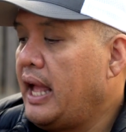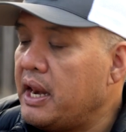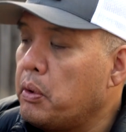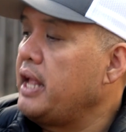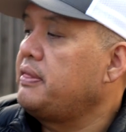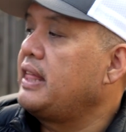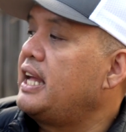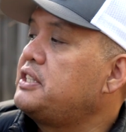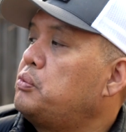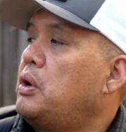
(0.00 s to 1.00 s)
anyway,
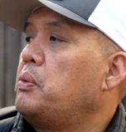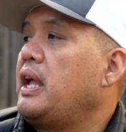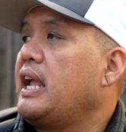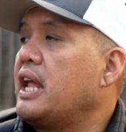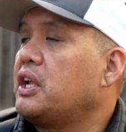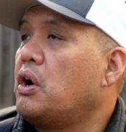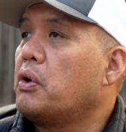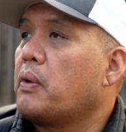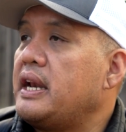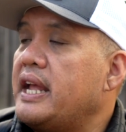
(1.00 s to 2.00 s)
that's what we got
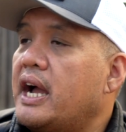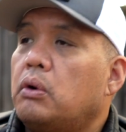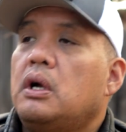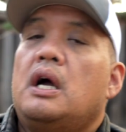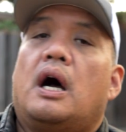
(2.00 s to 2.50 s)
going right now.